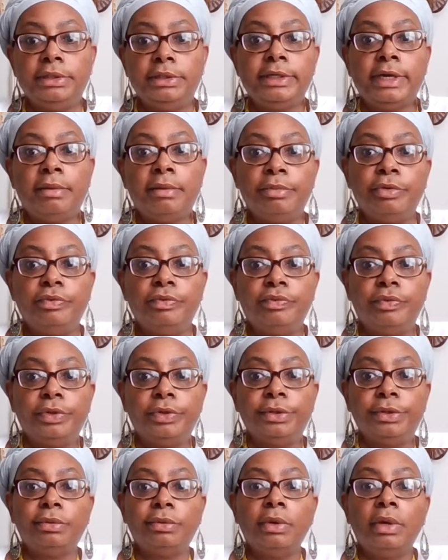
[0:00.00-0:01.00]
taboo for
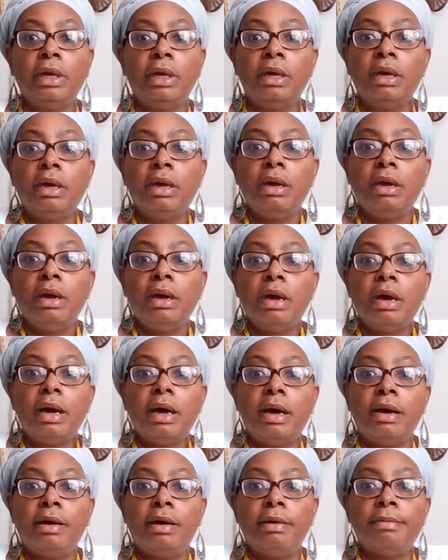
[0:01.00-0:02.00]
you.
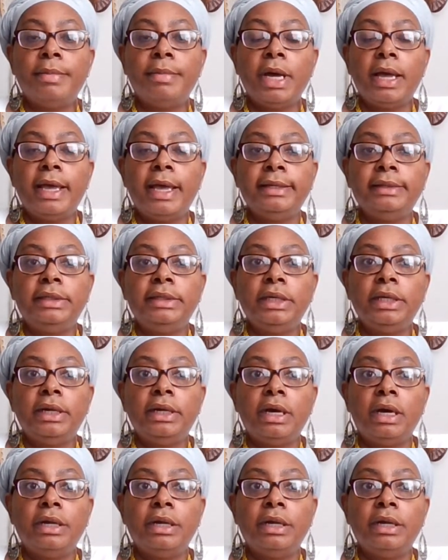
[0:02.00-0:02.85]
And then